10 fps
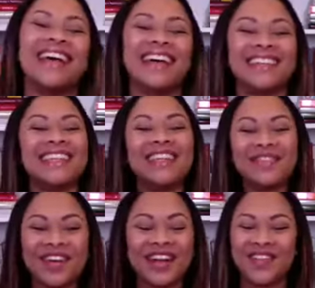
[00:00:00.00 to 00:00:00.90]

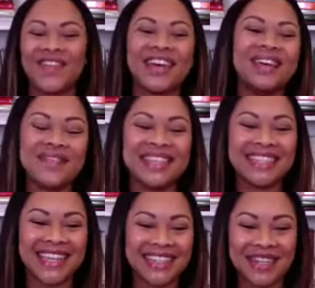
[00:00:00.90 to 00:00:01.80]
Delivering a film is
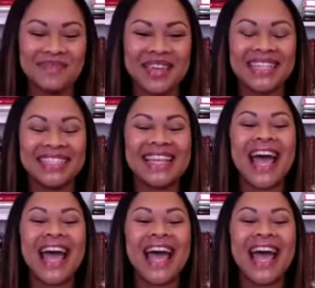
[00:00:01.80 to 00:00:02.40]
such a beast.